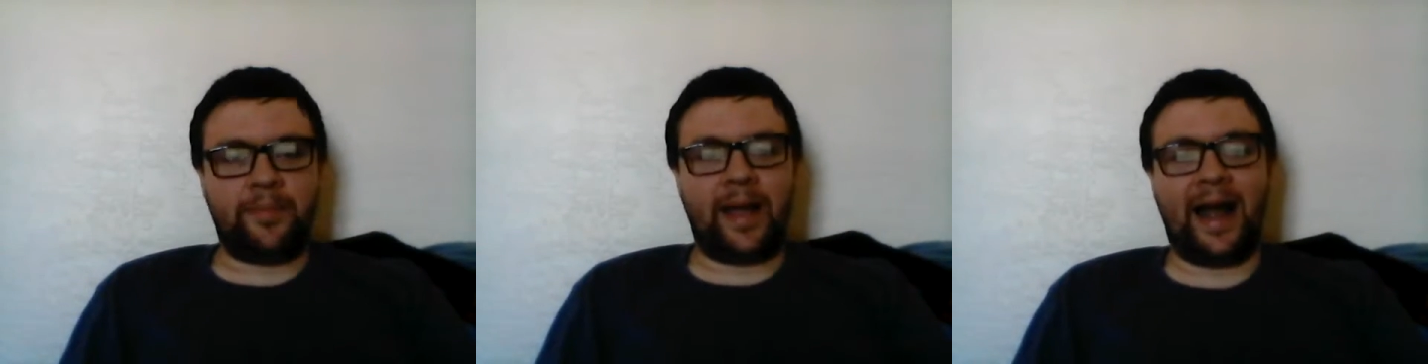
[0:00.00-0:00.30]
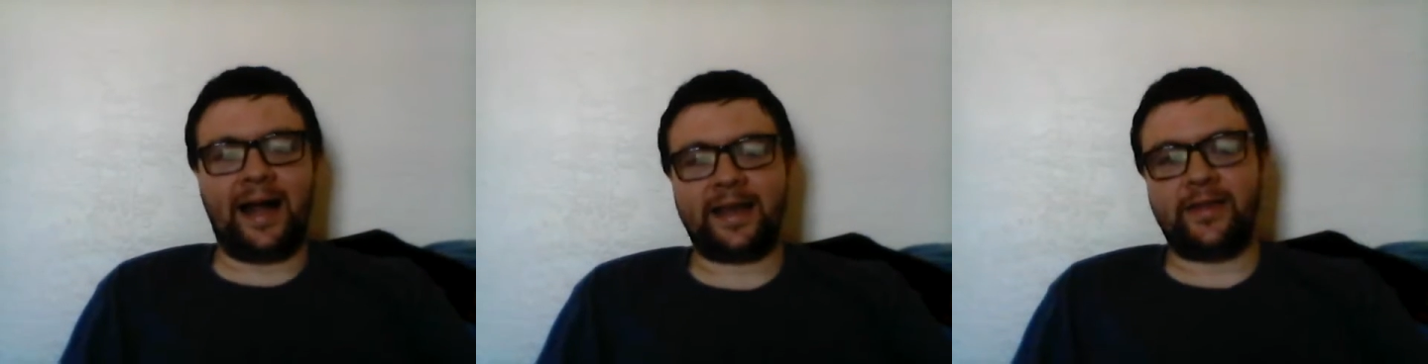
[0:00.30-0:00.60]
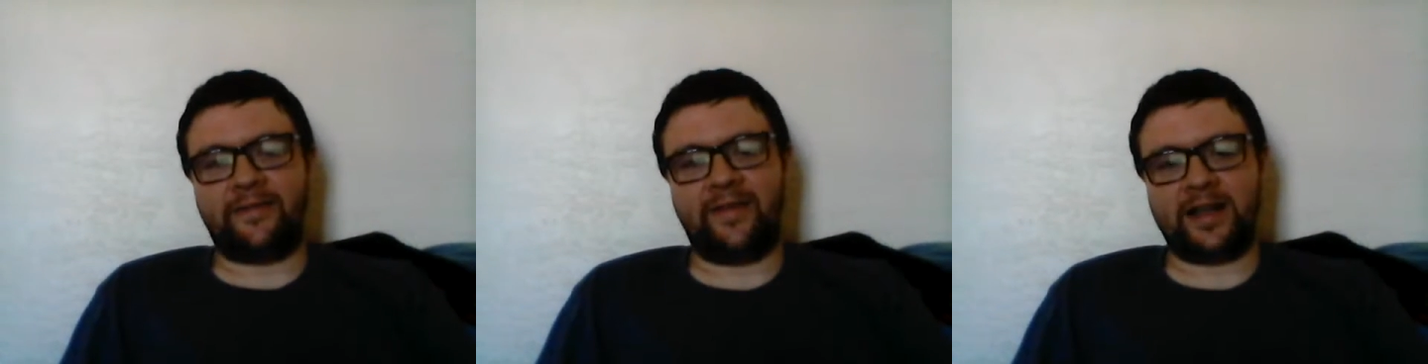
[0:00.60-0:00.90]
padding the
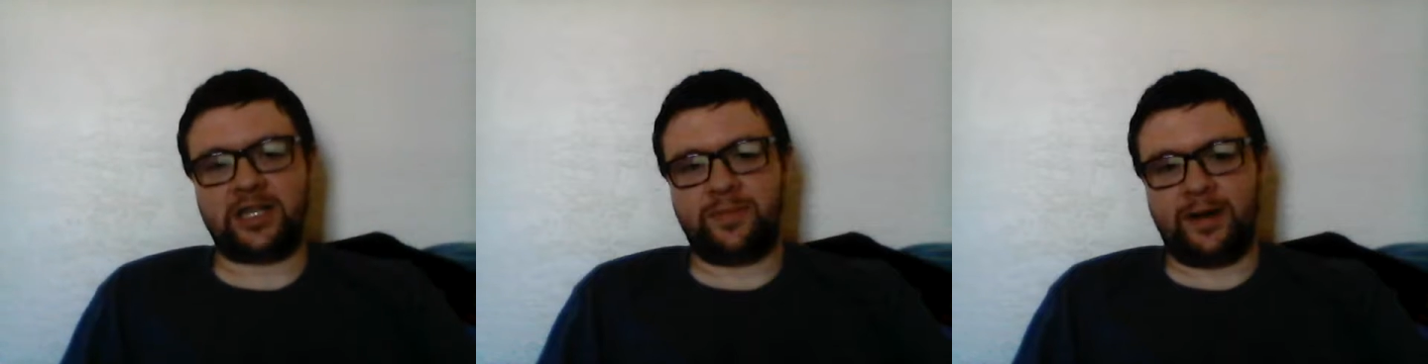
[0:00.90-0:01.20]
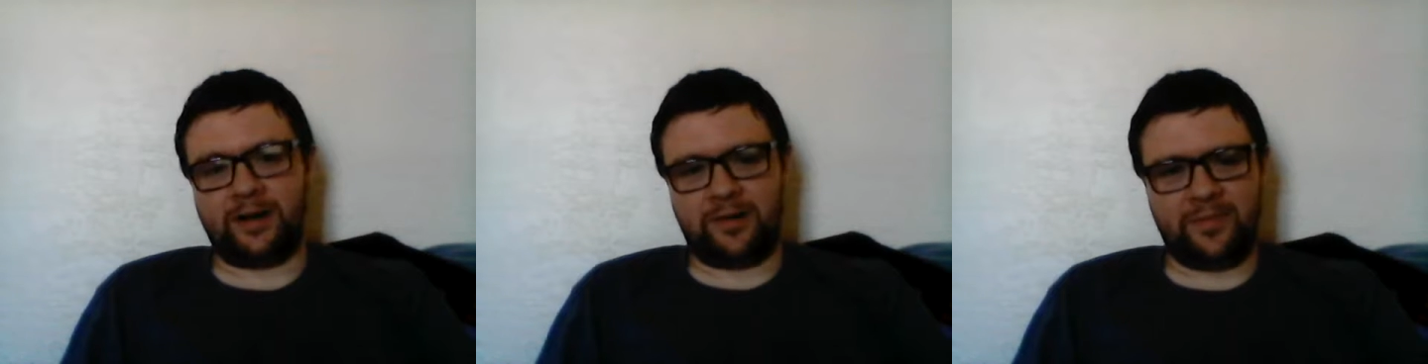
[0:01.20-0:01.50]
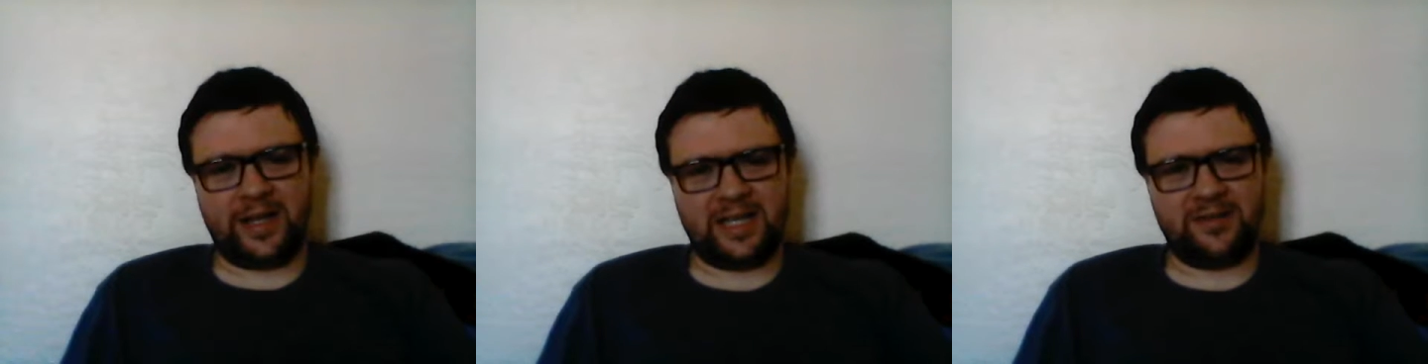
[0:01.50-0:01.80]
fence better
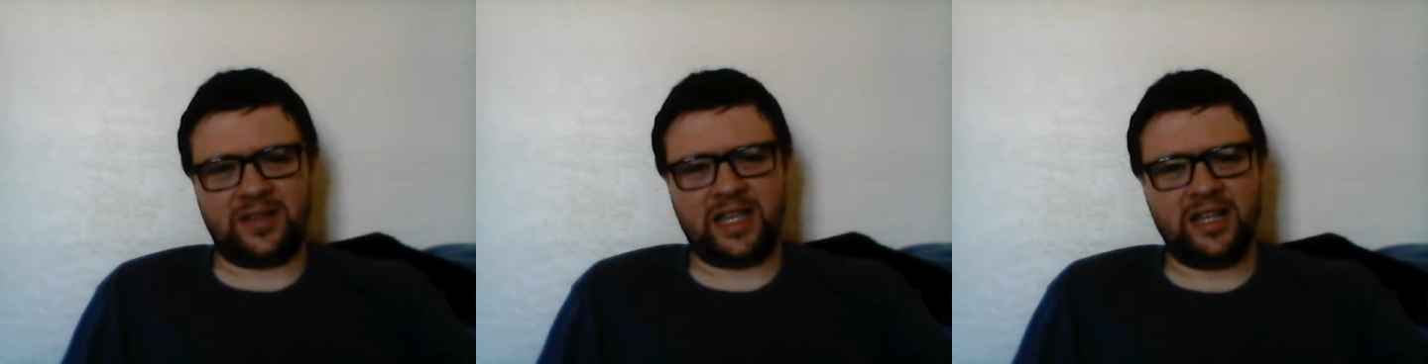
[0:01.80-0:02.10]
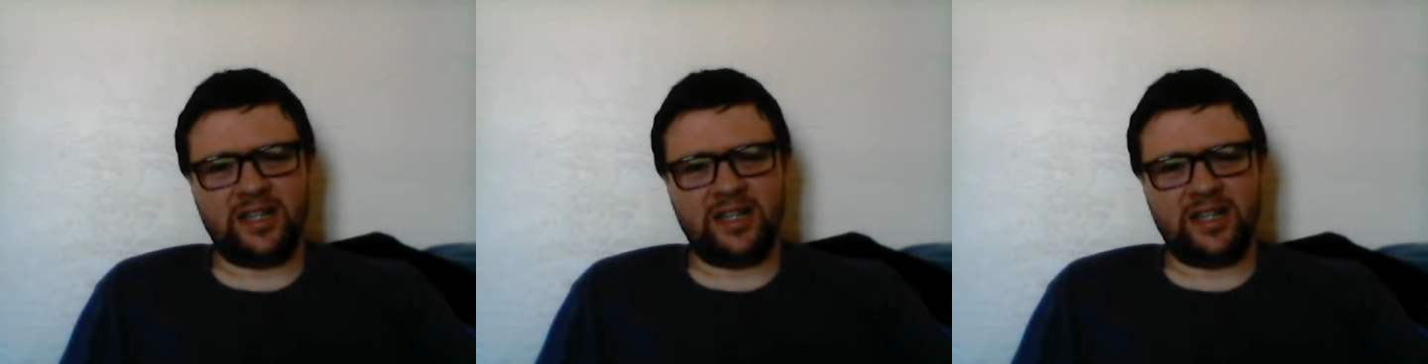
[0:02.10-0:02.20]
because I've seen